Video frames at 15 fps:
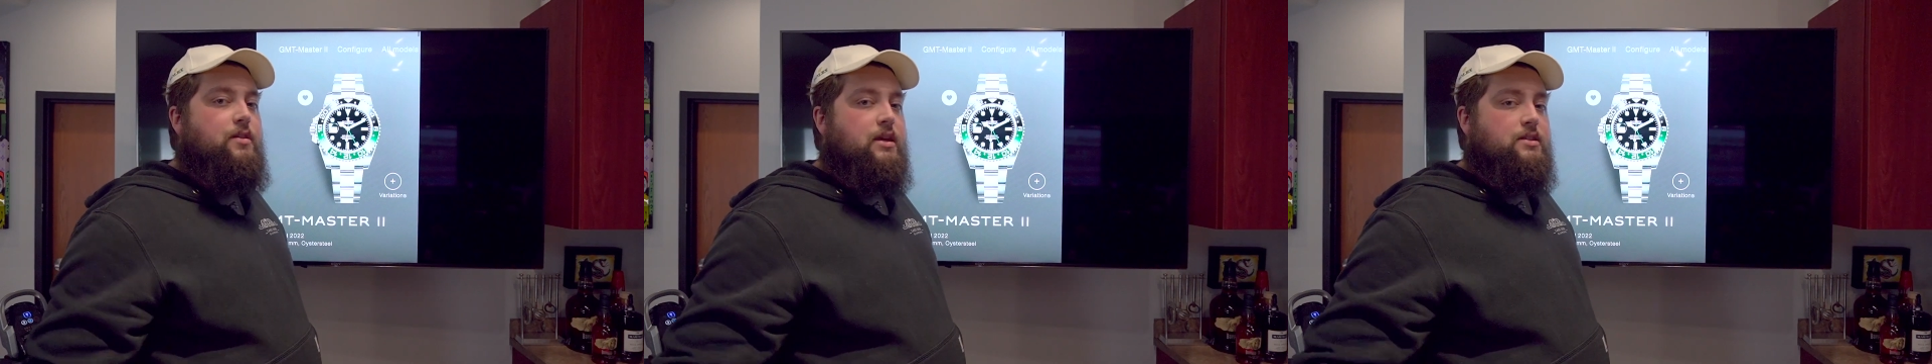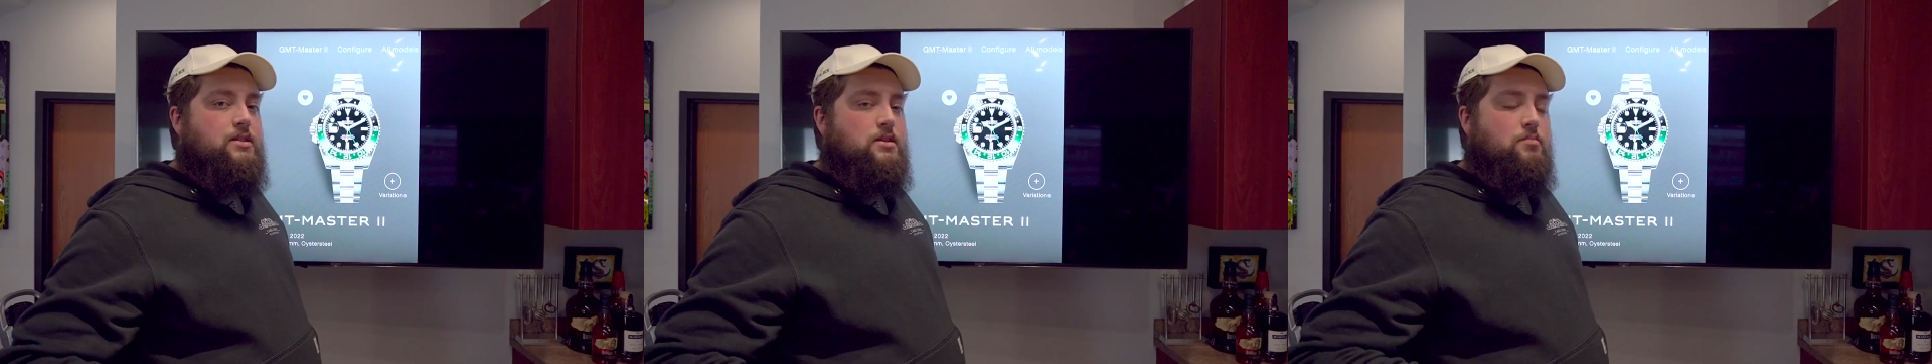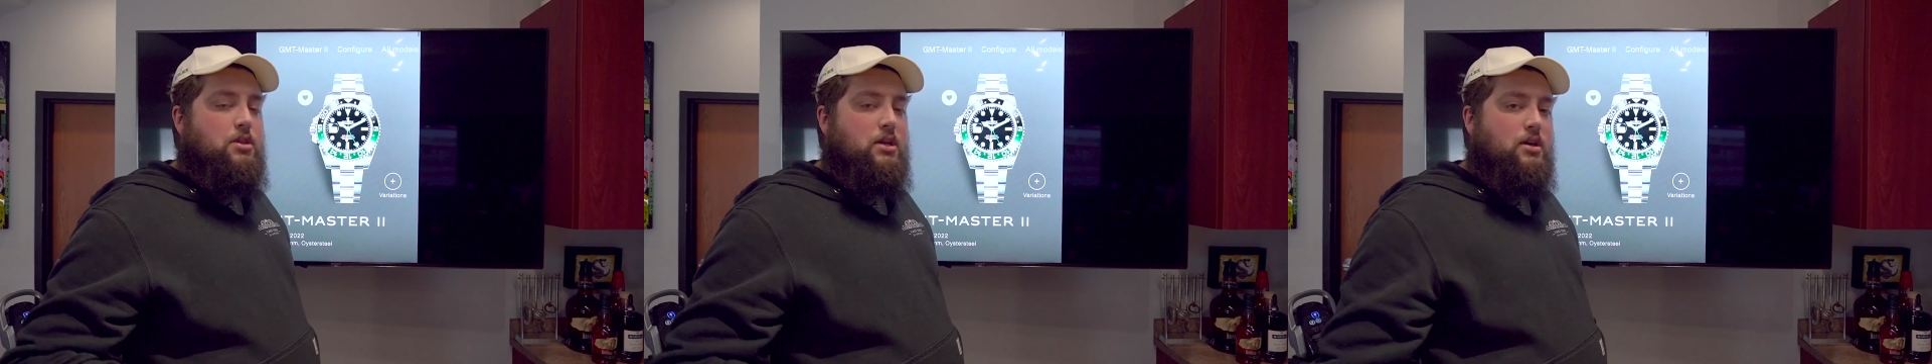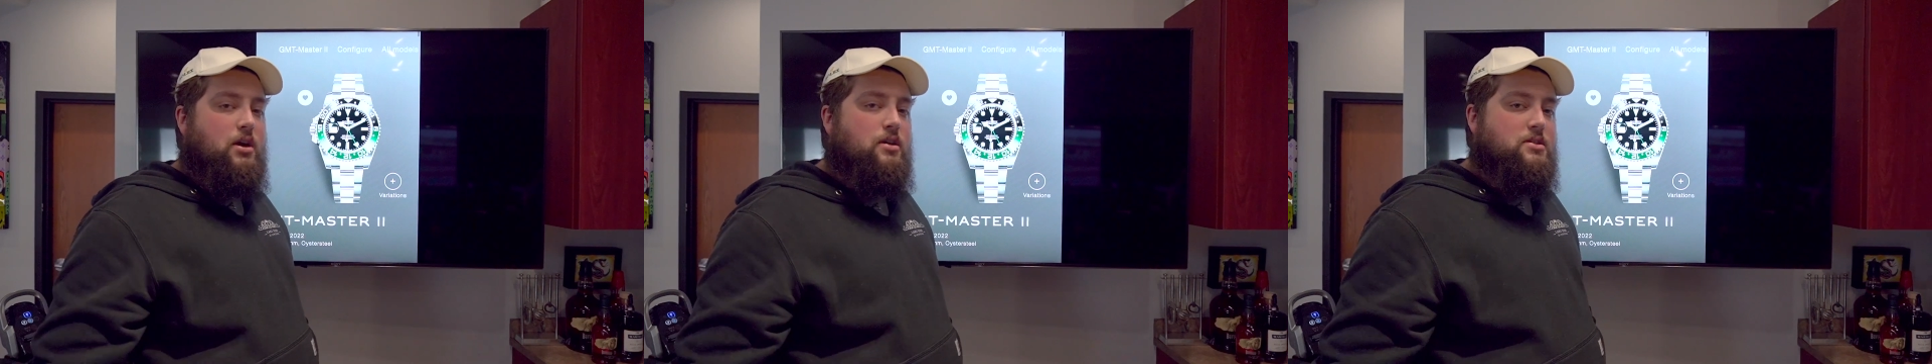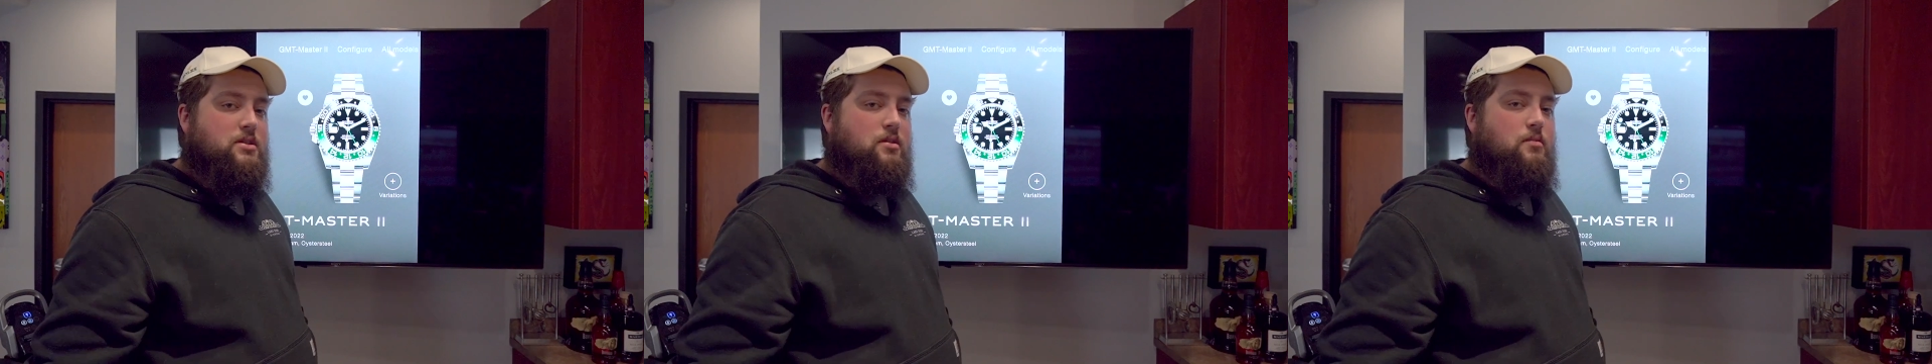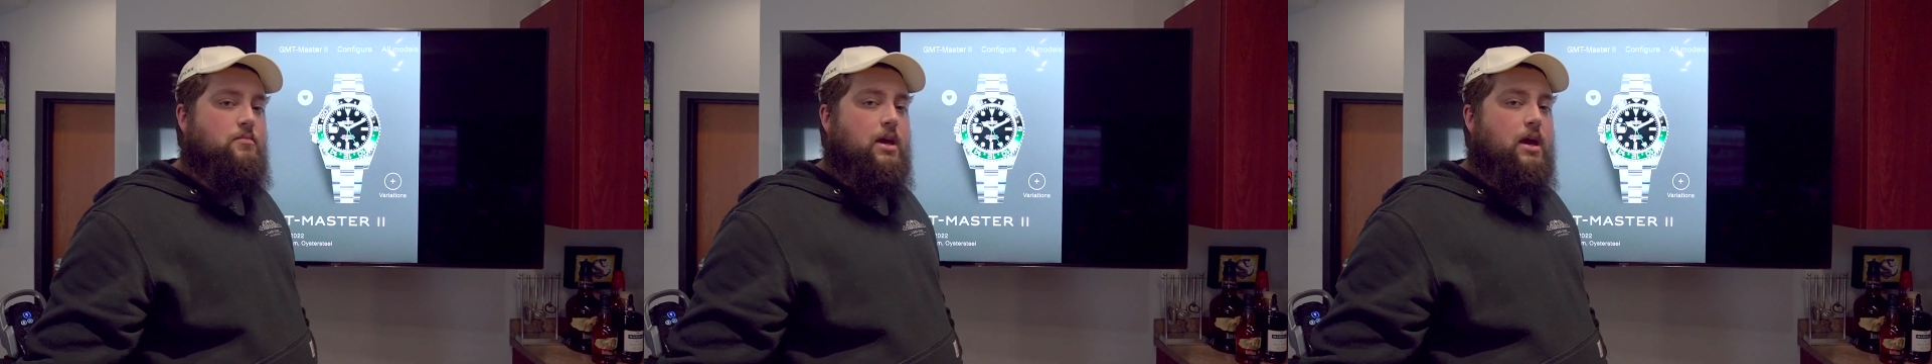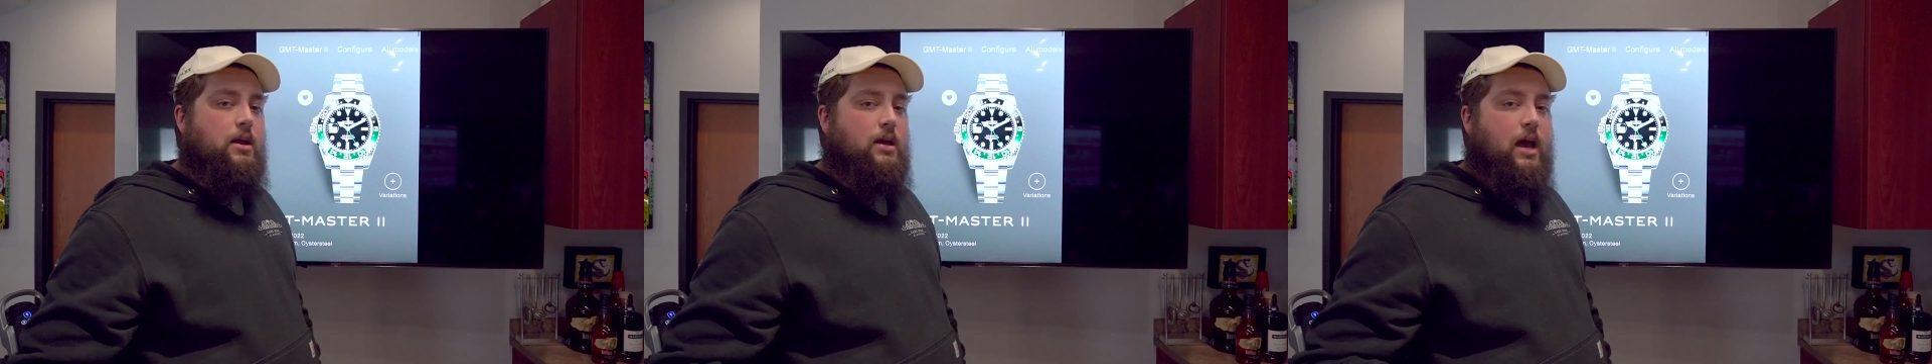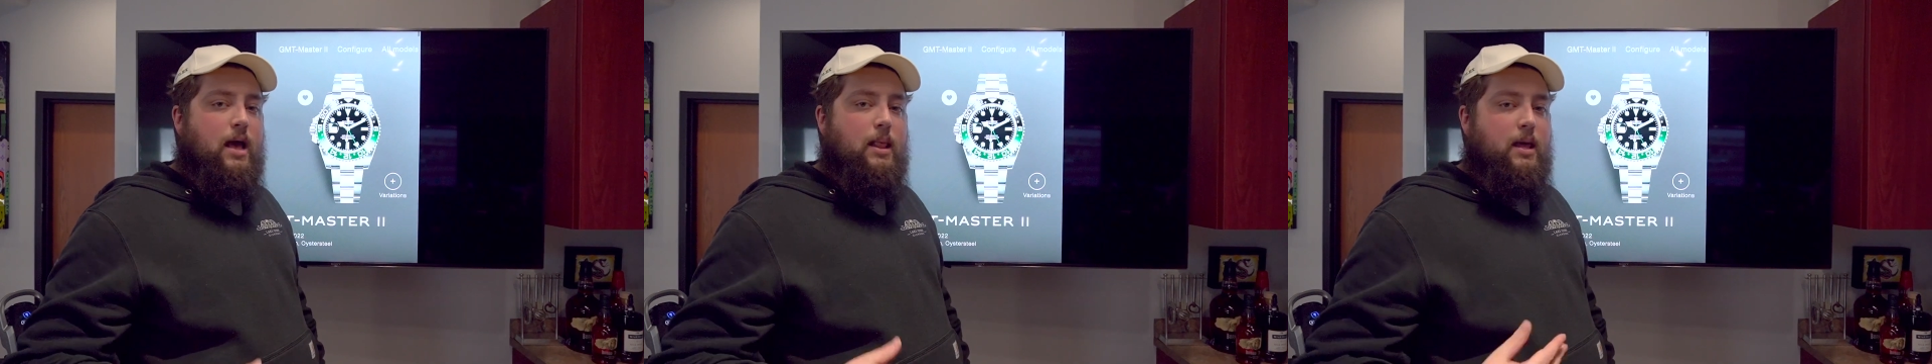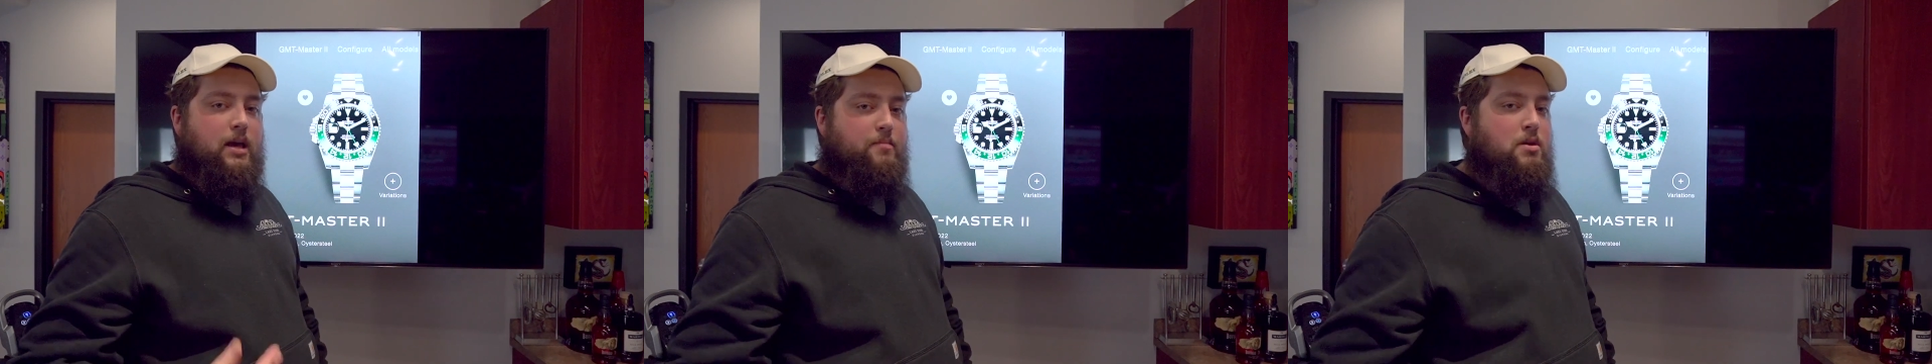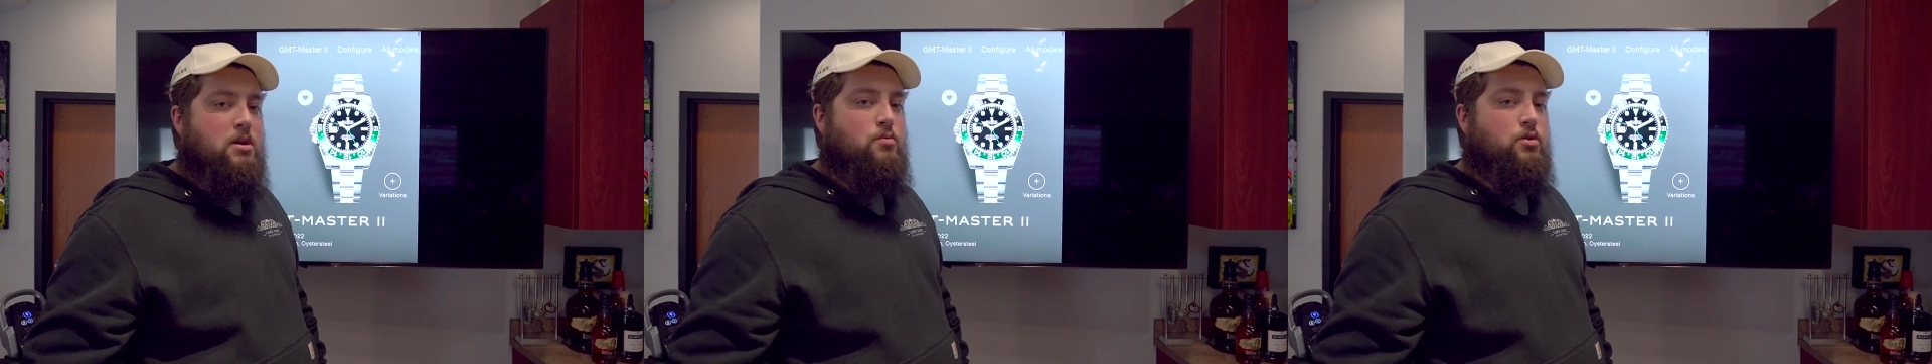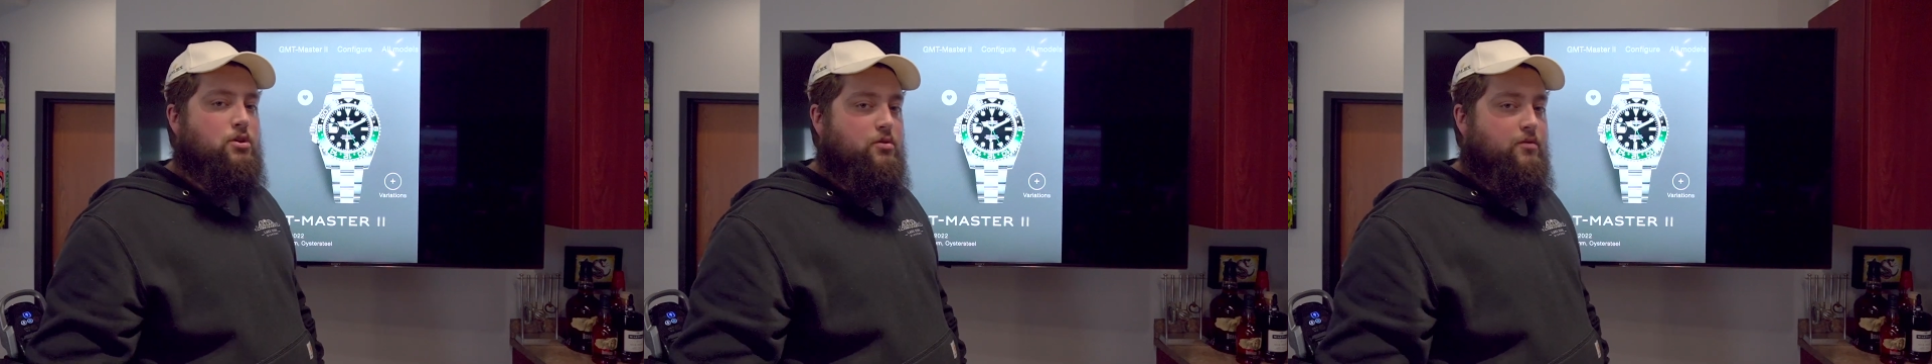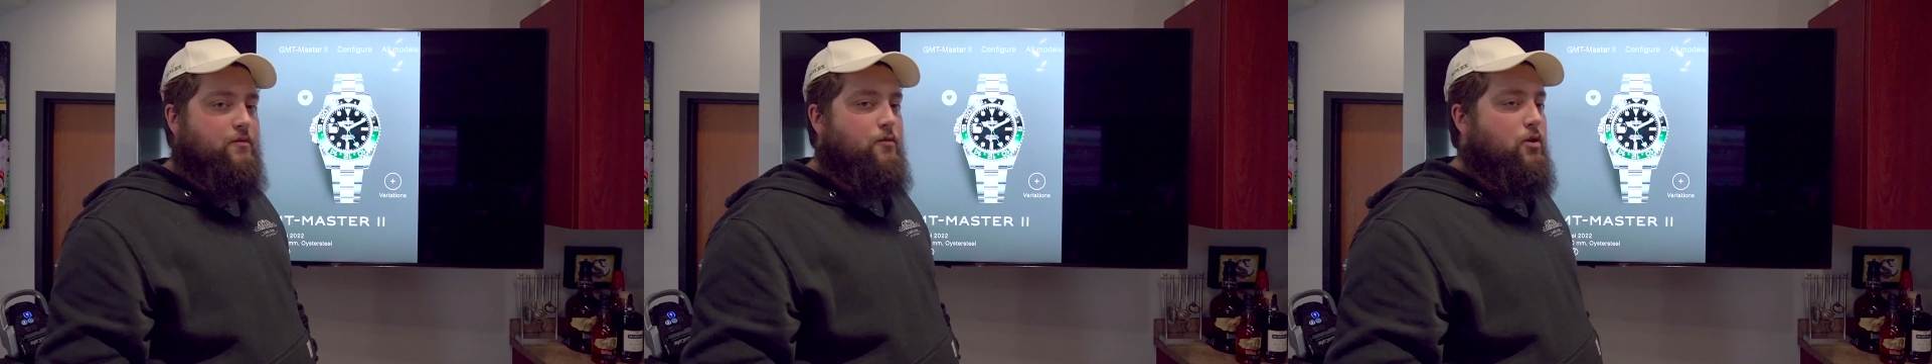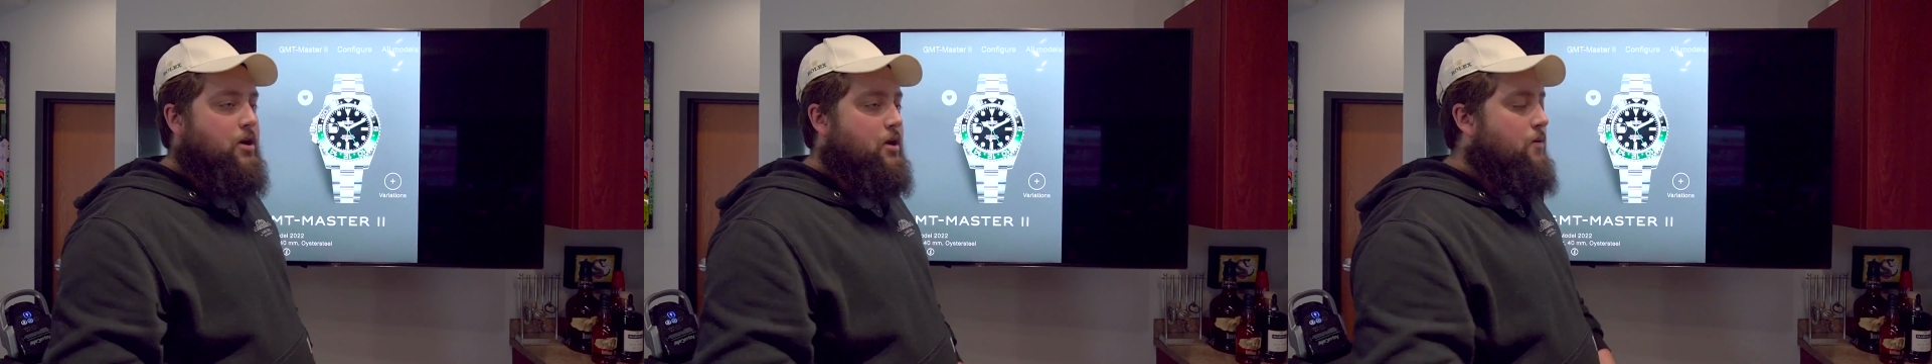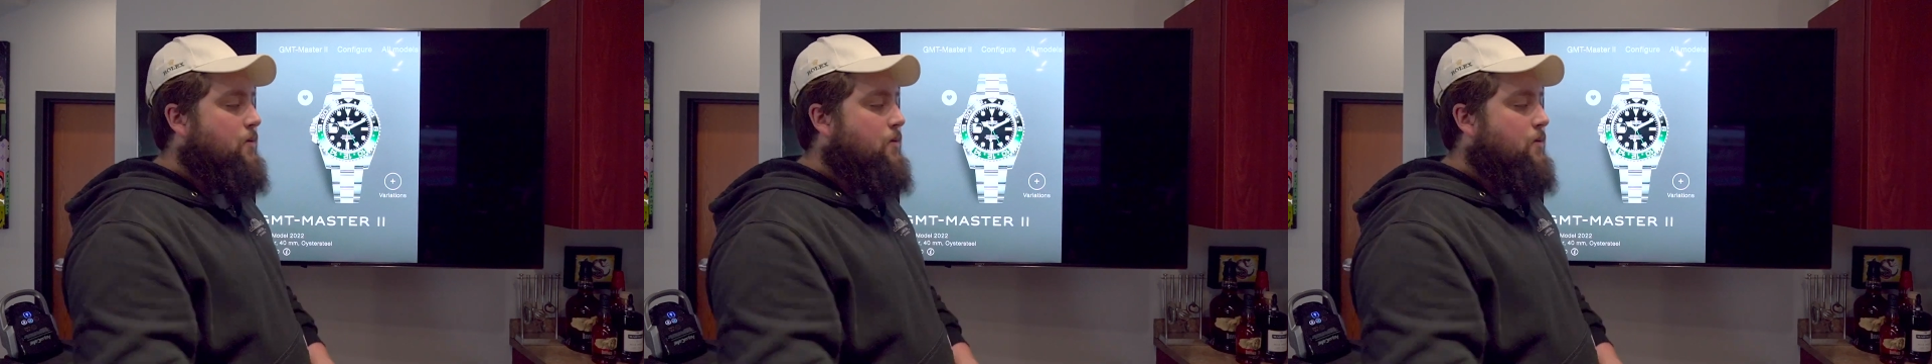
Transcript: that's something custom that a guy like me would do for you.